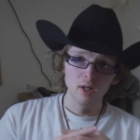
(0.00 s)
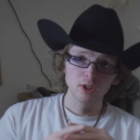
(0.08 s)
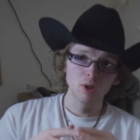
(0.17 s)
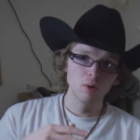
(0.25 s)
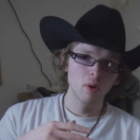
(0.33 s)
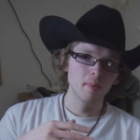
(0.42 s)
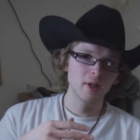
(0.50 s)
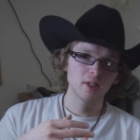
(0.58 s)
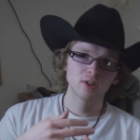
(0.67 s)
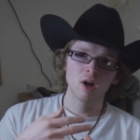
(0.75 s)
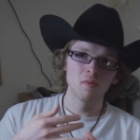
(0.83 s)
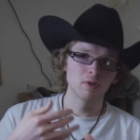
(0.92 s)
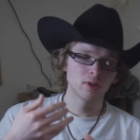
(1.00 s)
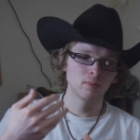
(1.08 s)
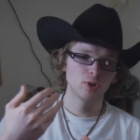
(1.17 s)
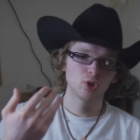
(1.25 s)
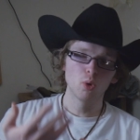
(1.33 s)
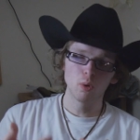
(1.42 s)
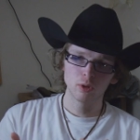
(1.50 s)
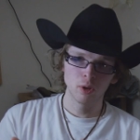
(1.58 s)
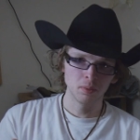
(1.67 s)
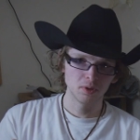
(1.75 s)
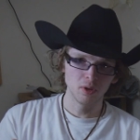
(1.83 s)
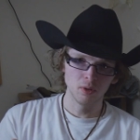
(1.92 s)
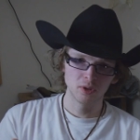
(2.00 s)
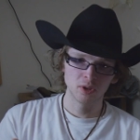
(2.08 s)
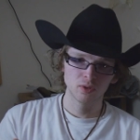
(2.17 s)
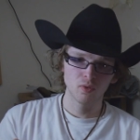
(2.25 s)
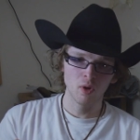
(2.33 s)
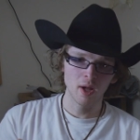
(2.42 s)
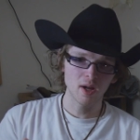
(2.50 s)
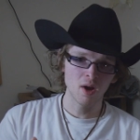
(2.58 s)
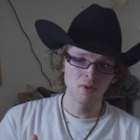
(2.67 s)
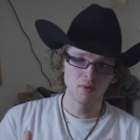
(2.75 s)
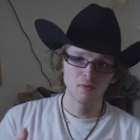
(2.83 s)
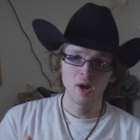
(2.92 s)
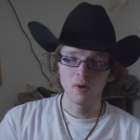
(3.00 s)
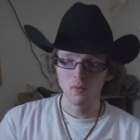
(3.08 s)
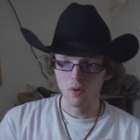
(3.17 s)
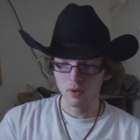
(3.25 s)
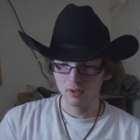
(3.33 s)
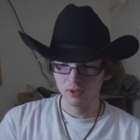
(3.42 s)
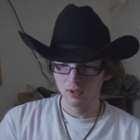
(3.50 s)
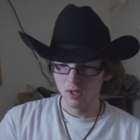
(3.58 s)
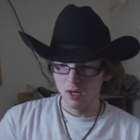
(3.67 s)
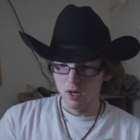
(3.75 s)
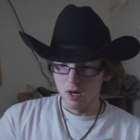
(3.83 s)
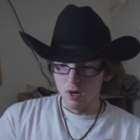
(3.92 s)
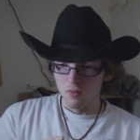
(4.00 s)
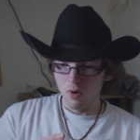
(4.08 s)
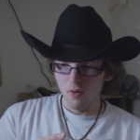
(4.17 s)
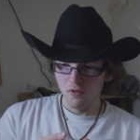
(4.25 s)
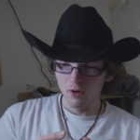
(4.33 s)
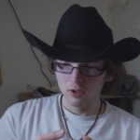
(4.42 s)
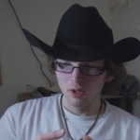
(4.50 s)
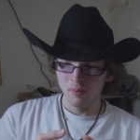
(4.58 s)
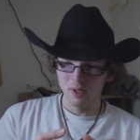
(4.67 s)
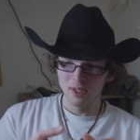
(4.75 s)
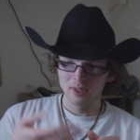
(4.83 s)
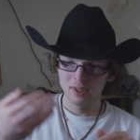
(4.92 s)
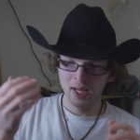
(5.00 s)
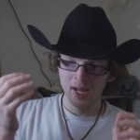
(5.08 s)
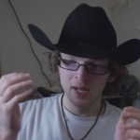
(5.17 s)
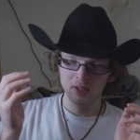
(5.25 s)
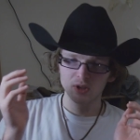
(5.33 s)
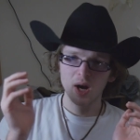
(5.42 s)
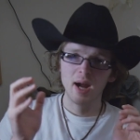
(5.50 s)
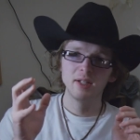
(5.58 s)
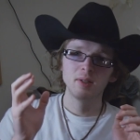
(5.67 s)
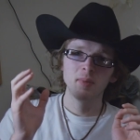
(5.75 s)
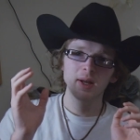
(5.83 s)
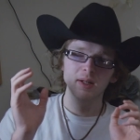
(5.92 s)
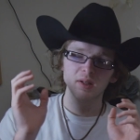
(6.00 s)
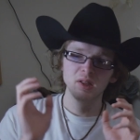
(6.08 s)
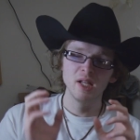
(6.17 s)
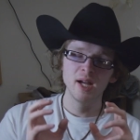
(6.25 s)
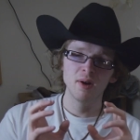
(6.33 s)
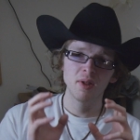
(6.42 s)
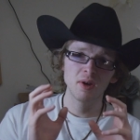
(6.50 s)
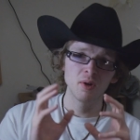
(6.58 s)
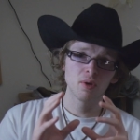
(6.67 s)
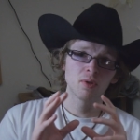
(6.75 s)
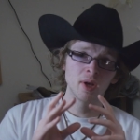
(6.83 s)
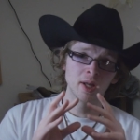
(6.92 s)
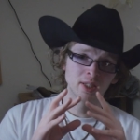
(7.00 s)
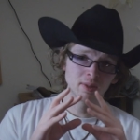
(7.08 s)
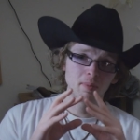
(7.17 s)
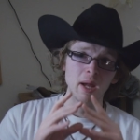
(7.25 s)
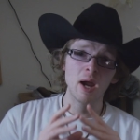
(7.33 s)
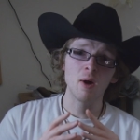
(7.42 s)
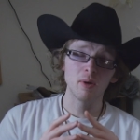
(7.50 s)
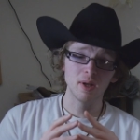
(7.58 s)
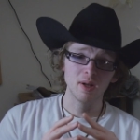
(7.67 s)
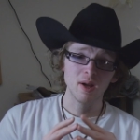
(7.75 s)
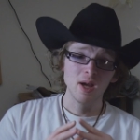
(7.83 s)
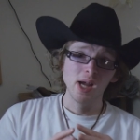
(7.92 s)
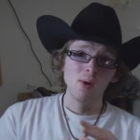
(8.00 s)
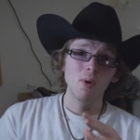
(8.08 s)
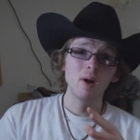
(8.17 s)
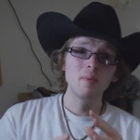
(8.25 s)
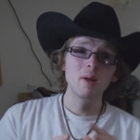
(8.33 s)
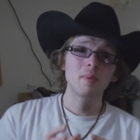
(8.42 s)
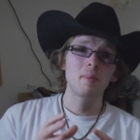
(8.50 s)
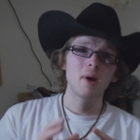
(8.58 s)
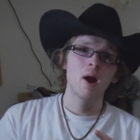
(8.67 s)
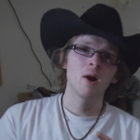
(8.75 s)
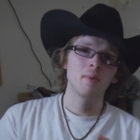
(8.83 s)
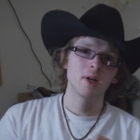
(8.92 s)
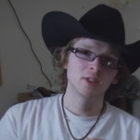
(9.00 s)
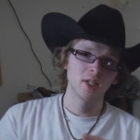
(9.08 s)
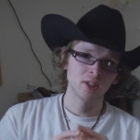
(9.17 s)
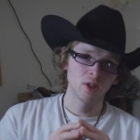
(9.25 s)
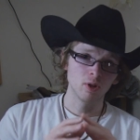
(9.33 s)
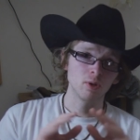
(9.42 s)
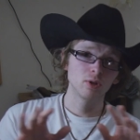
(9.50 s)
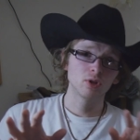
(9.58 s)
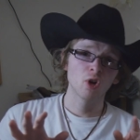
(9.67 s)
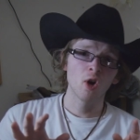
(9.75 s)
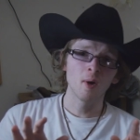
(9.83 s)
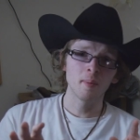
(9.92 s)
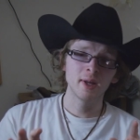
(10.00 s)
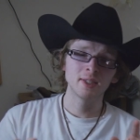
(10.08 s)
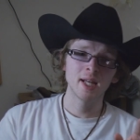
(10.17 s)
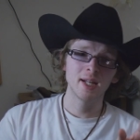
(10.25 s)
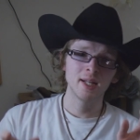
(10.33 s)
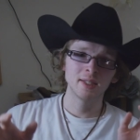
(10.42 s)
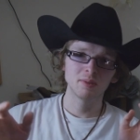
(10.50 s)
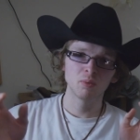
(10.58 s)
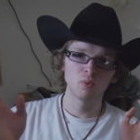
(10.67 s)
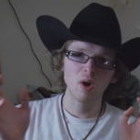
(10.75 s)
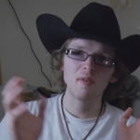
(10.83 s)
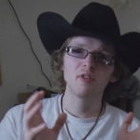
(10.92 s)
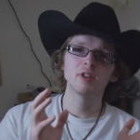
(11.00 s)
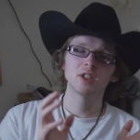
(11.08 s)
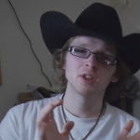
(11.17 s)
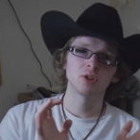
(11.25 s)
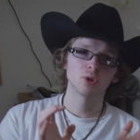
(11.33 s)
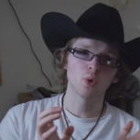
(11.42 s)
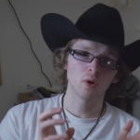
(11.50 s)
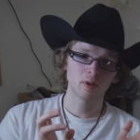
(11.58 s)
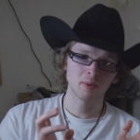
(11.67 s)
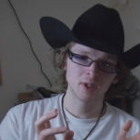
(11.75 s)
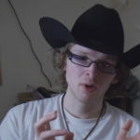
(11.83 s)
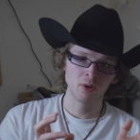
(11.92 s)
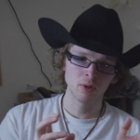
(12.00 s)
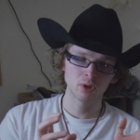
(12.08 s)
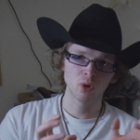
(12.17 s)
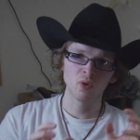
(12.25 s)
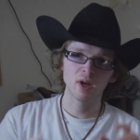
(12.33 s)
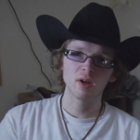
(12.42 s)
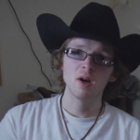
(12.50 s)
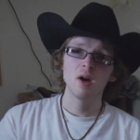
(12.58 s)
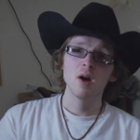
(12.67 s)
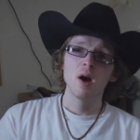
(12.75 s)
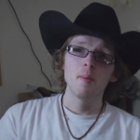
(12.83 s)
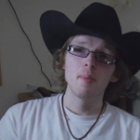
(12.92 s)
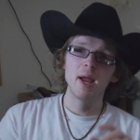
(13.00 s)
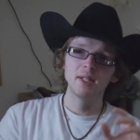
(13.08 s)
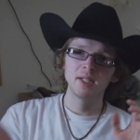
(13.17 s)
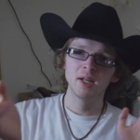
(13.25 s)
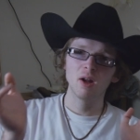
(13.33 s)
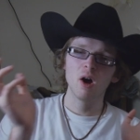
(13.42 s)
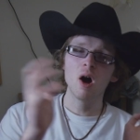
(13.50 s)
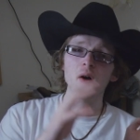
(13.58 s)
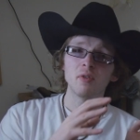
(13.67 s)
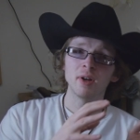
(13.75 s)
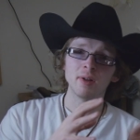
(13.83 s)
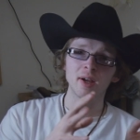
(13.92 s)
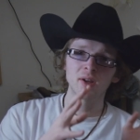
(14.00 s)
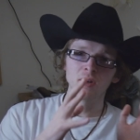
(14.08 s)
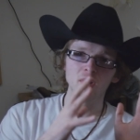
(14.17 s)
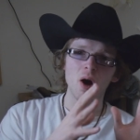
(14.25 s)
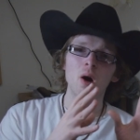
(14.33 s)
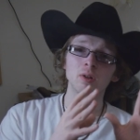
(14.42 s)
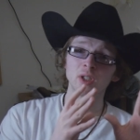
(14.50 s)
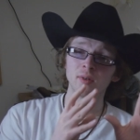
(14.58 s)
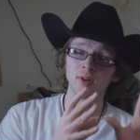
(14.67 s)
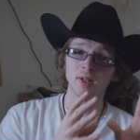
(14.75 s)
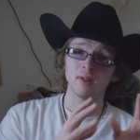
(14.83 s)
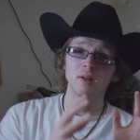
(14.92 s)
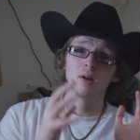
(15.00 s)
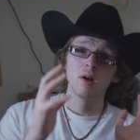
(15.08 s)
So let me just offer some short-term solutions for like other fan works. Well, first let me just say, try to make clear that your thing is a parody. What I mean by parody, because it is a loose term, is that it references the source material, so like basing it off in like your knowledge of it,